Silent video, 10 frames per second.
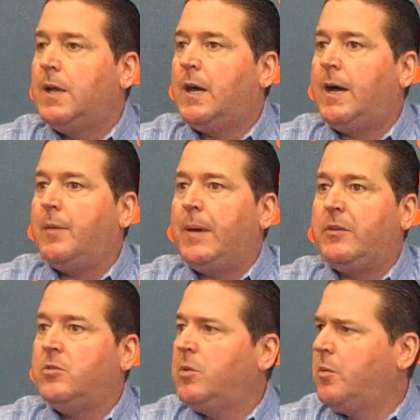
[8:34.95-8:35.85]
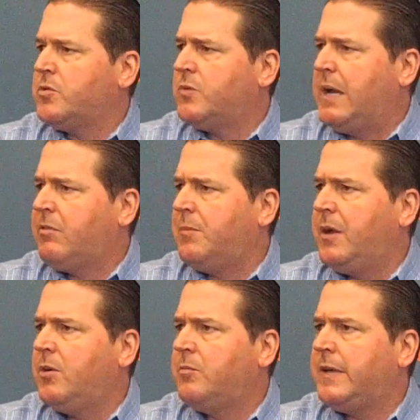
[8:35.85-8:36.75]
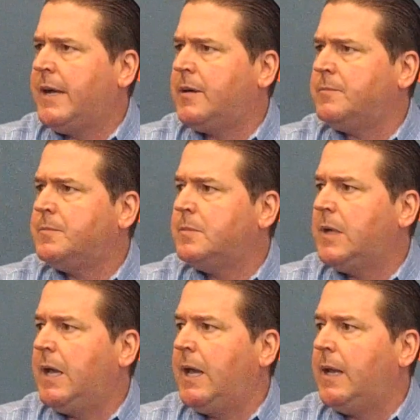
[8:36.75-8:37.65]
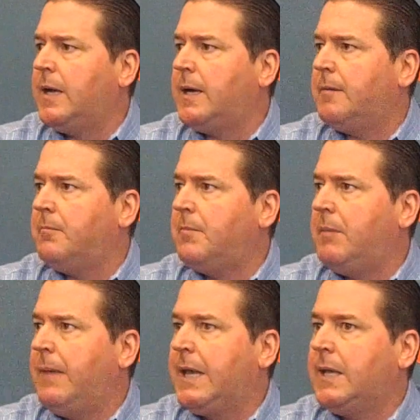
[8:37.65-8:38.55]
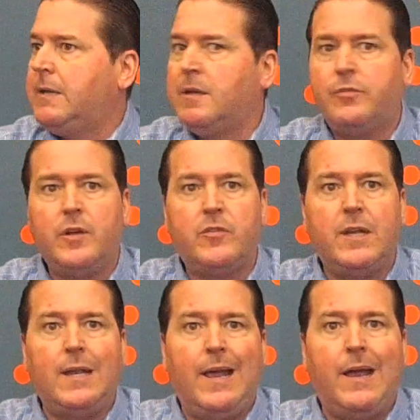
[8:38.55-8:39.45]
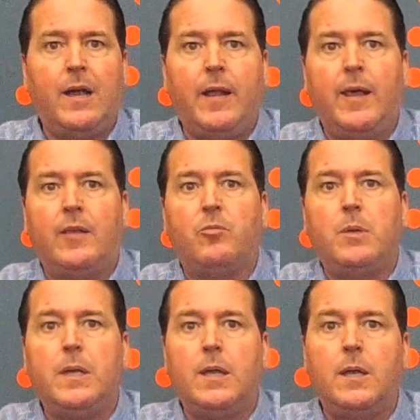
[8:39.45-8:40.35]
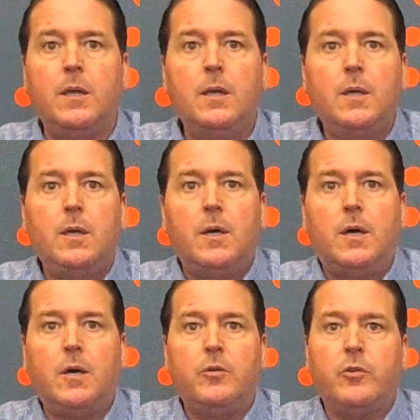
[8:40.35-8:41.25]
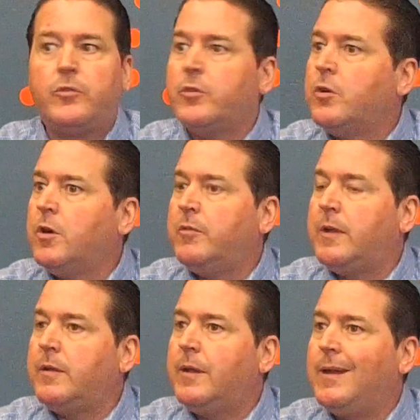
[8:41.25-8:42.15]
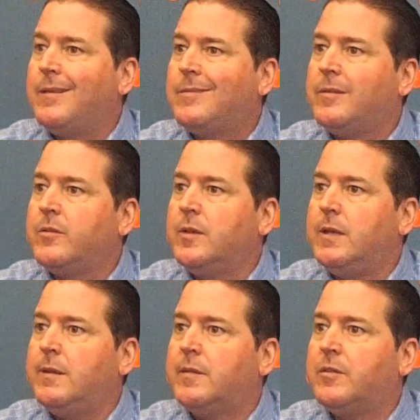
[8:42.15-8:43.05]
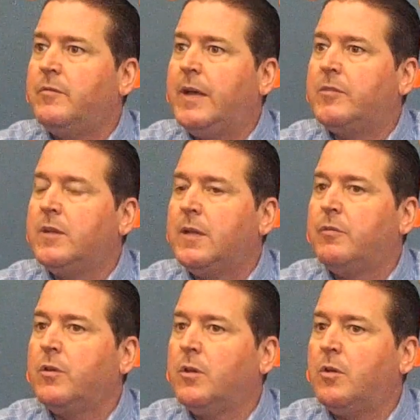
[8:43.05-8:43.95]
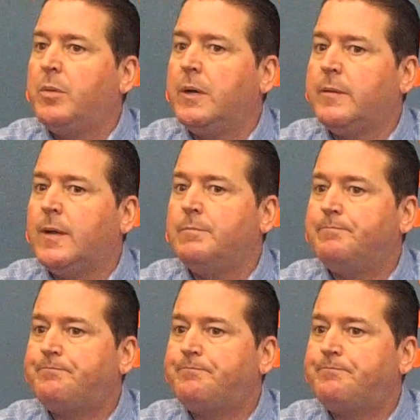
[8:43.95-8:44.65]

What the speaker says: about doing what was right for my hometown and making a difference in an area that has been underserved and essentially disinvested in for a long period of time.